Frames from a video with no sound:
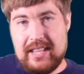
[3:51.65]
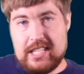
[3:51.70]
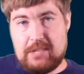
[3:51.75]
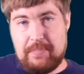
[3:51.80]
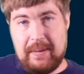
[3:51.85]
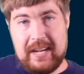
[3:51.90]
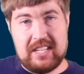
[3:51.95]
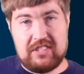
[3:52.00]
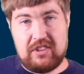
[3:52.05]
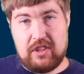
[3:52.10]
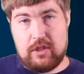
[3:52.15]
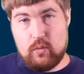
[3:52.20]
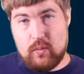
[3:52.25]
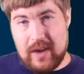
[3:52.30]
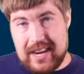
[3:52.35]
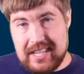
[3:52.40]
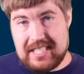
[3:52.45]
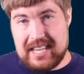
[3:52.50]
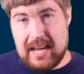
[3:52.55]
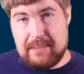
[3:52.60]
this because of the
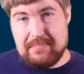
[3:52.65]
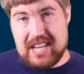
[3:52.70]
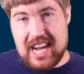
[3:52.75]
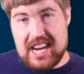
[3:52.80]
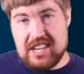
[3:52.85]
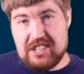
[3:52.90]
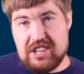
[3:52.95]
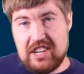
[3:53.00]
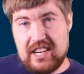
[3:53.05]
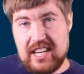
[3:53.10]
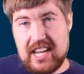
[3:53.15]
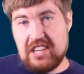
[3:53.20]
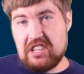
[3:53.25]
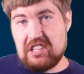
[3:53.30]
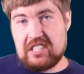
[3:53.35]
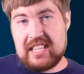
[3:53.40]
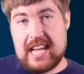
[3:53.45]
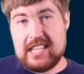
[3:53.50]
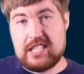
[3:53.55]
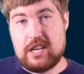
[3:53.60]
ring's temptation, he
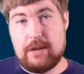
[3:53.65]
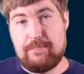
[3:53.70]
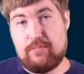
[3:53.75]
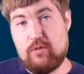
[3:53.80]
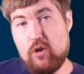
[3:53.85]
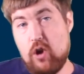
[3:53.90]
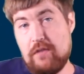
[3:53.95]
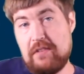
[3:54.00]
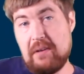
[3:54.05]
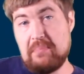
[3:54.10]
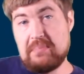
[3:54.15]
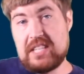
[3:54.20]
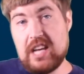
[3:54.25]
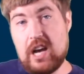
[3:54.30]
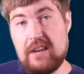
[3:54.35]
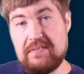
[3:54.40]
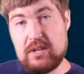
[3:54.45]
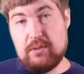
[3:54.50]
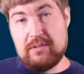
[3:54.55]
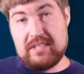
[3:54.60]
just has to prove
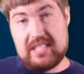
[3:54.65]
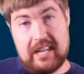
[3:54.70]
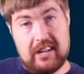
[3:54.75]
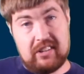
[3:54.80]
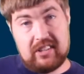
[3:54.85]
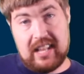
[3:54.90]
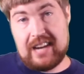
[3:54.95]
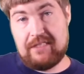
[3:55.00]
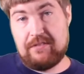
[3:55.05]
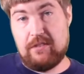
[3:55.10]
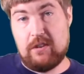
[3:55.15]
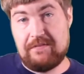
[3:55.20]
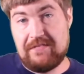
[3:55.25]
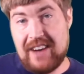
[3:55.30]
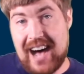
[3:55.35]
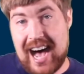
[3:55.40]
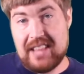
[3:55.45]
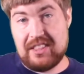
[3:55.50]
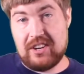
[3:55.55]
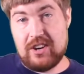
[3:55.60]
himself to his neglectful
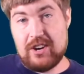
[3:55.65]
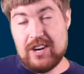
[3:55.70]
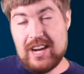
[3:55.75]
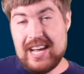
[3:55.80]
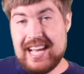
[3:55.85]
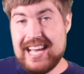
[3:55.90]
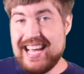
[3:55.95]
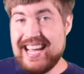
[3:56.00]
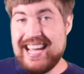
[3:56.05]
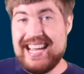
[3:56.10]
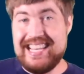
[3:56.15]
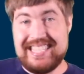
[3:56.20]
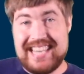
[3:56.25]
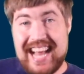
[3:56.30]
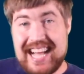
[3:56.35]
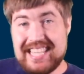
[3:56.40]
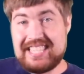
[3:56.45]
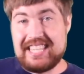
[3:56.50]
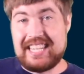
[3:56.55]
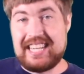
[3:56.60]
father. He's
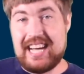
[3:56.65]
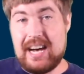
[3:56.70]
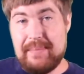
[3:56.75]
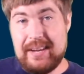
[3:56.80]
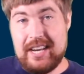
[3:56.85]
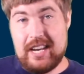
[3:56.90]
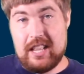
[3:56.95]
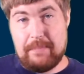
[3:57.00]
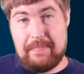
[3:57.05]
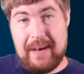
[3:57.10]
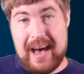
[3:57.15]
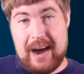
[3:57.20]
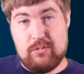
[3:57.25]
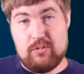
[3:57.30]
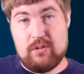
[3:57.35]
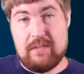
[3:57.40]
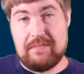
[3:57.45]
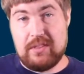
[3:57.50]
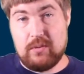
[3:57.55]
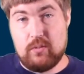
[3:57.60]
not succumbing to the
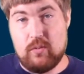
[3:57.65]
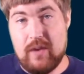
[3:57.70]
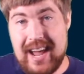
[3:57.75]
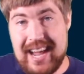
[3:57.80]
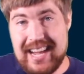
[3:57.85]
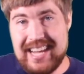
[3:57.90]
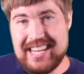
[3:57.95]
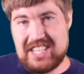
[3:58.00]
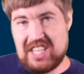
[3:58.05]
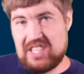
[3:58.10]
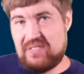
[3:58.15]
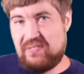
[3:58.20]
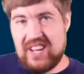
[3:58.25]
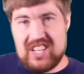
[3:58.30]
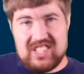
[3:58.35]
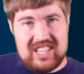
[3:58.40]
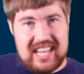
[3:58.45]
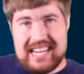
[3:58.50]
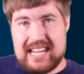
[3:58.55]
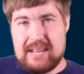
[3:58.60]
power of the ring, it just
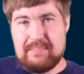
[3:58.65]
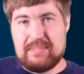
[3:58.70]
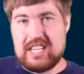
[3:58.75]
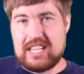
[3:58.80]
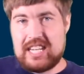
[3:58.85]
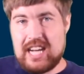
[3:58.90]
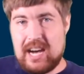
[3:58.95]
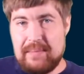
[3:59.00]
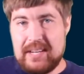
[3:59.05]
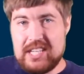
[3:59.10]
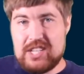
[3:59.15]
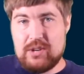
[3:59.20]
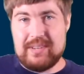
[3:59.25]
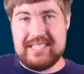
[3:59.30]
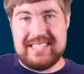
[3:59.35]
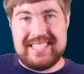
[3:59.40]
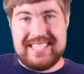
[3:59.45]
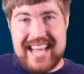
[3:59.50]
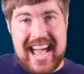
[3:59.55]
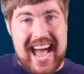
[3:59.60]
feels like him succumbing to
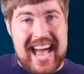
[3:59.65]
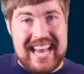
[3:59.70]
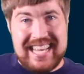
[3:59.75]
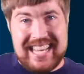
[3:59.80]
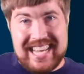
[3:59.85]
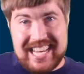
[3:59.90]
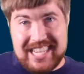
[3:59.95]
his daddy